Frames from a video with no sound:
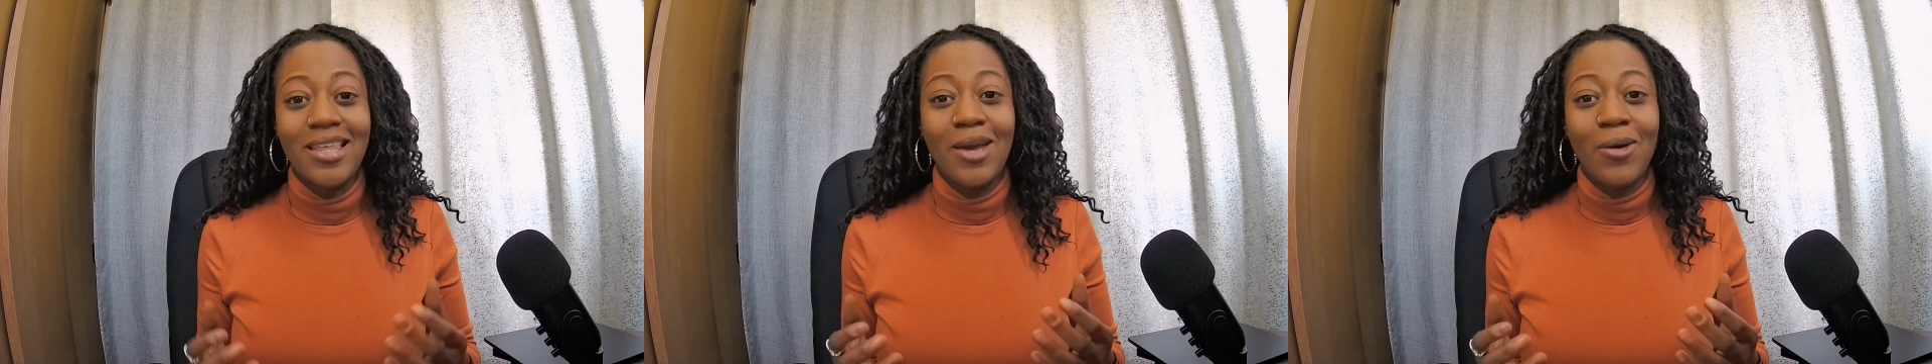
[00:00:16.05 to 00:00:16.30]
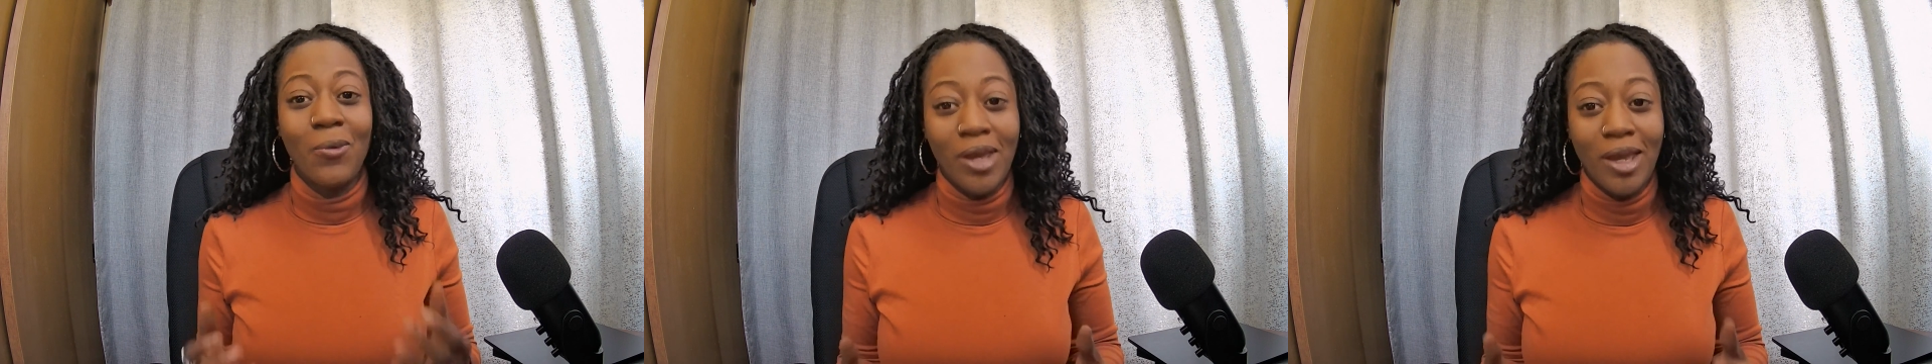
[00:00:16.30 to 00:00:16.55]

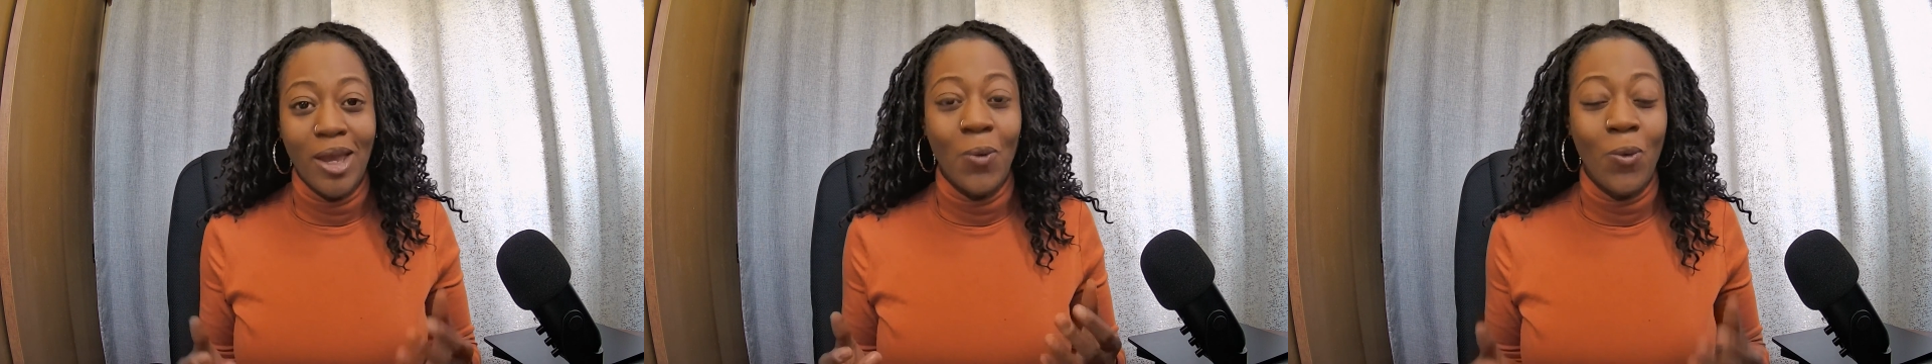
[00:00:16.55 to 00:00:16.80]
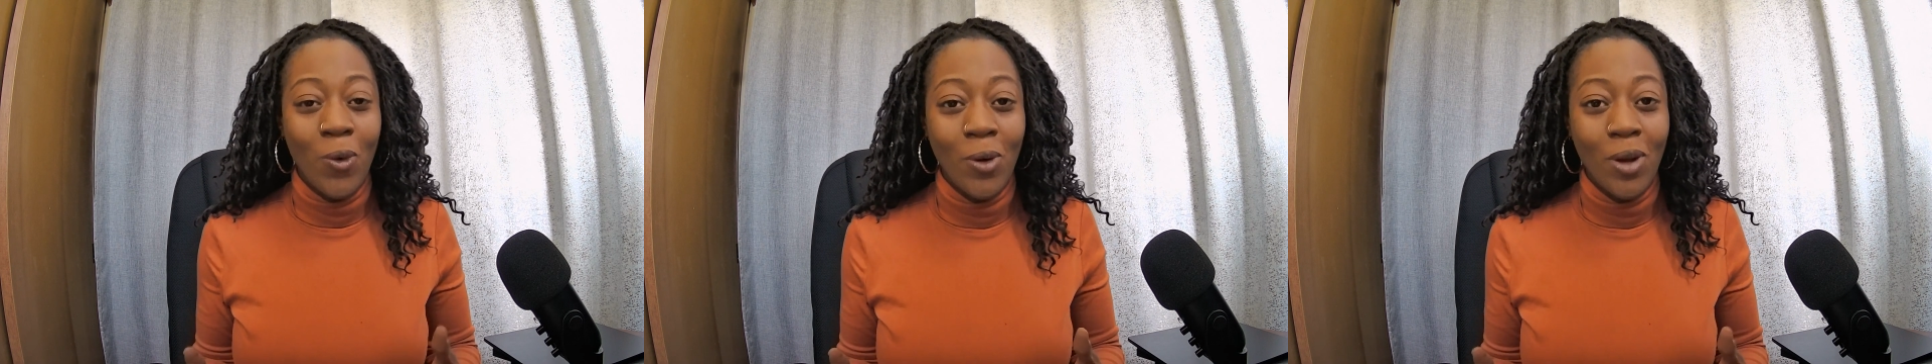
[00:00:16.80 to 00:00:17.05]
that we
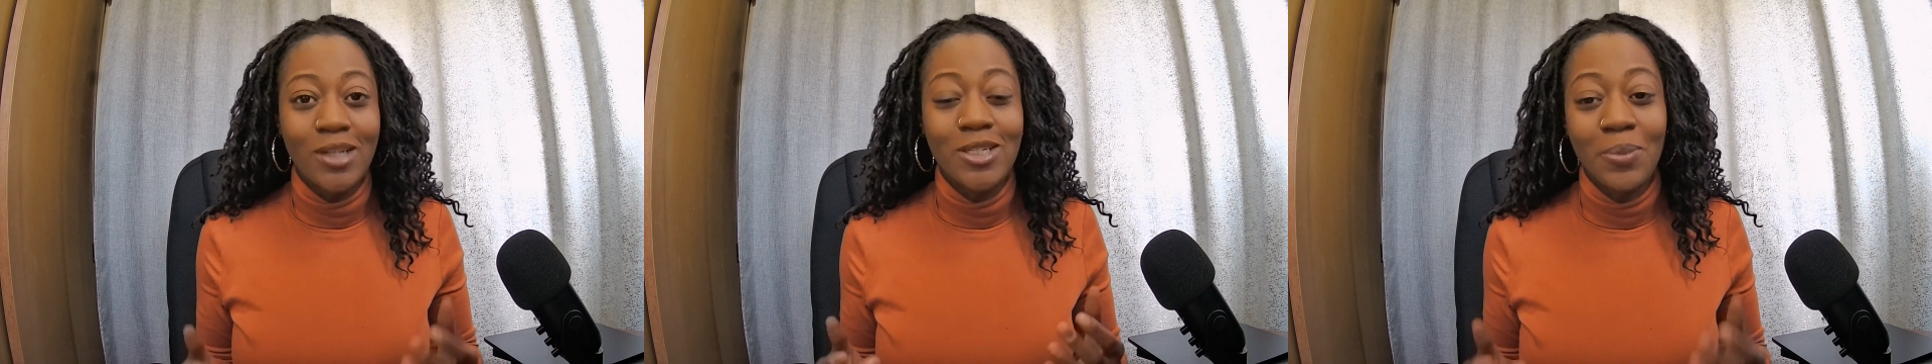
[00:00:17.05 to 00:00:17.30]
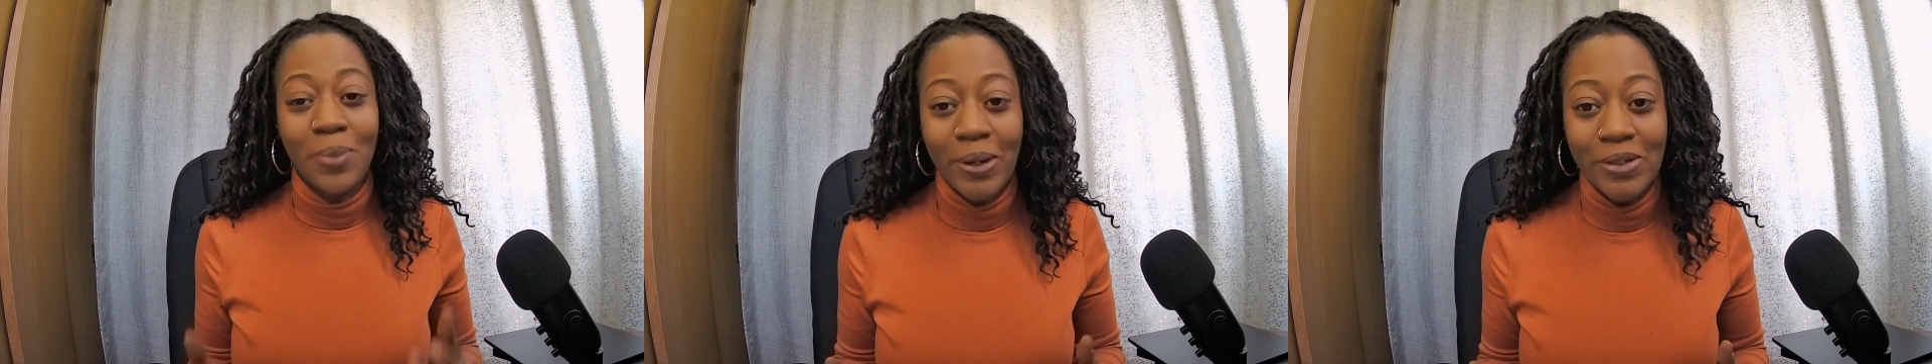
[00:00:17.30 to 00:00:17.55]
want to
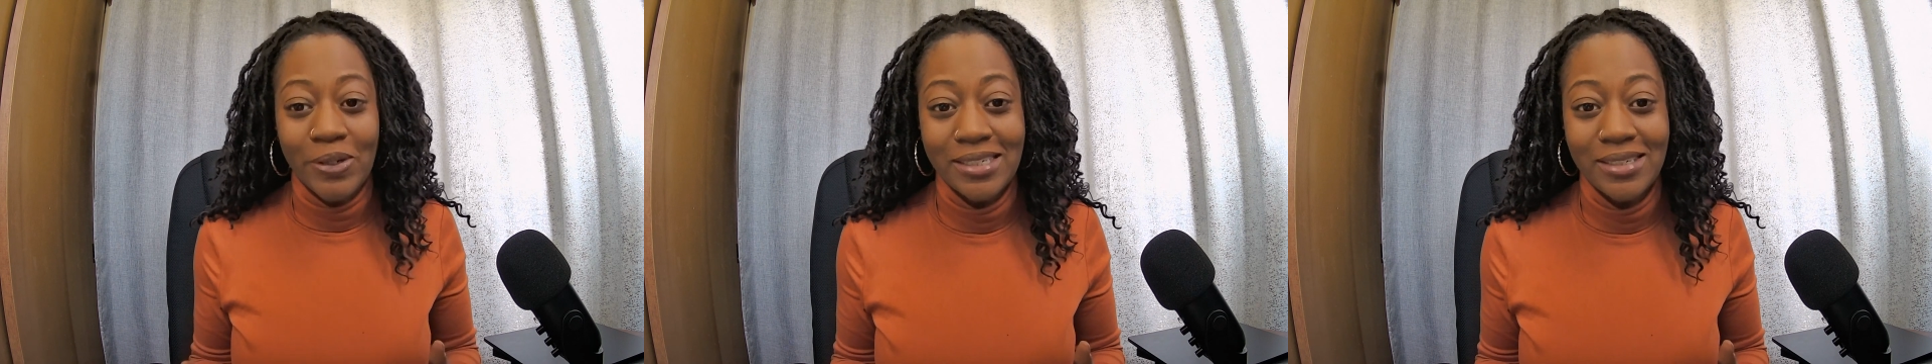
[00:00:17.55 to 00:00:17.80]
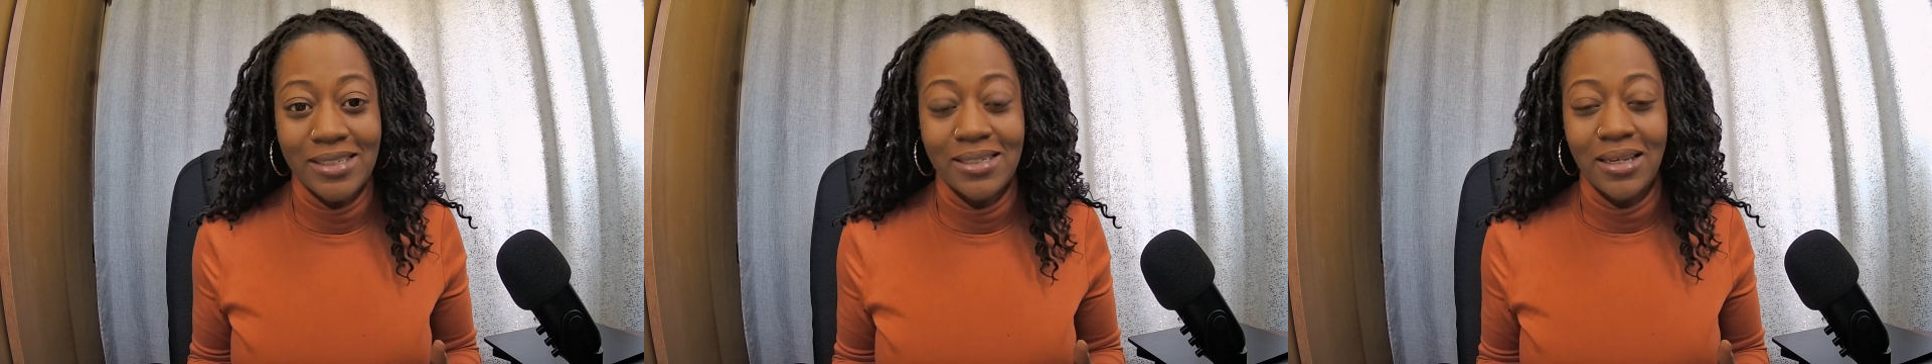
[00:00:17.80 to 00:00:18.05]

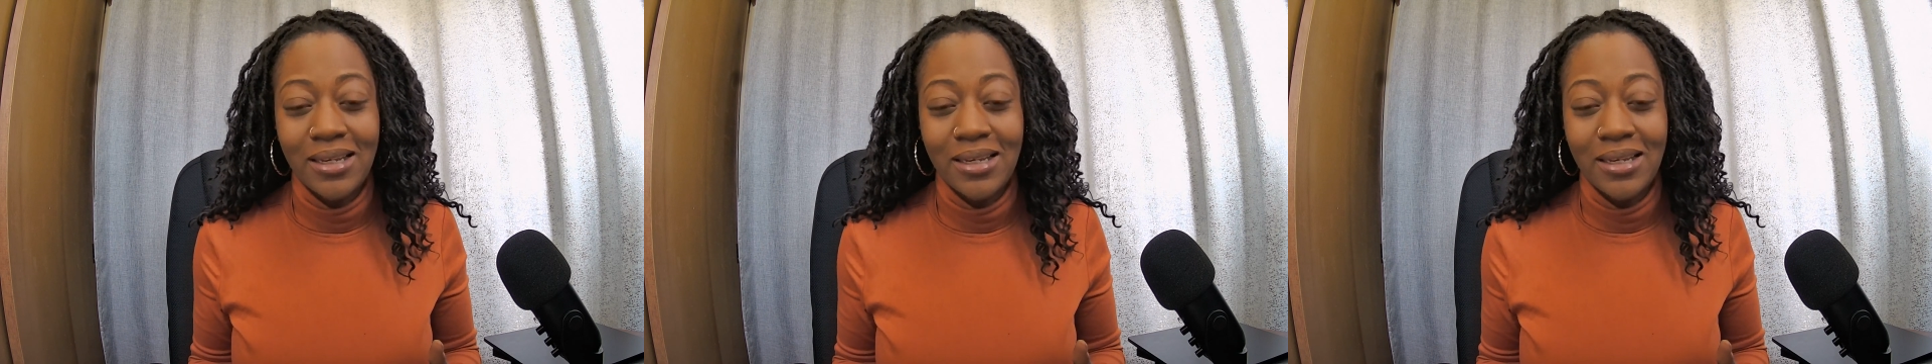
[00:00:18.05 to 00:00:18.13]
purchase.